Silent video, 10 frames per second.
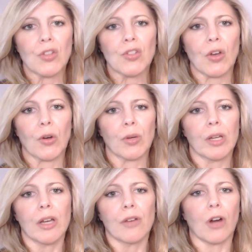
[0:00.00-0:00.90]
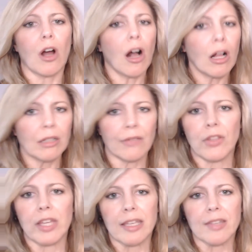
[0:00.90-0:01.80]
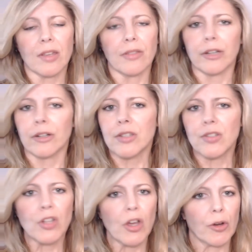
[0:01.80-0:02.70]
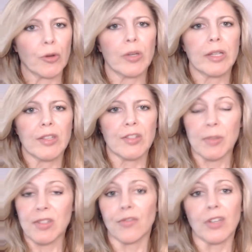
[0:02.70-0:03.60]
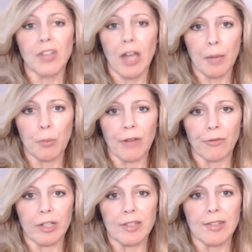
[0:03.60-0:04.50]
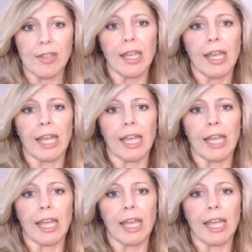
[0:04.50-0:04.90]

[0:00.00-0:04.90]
So for all of these, there is no specific time reference,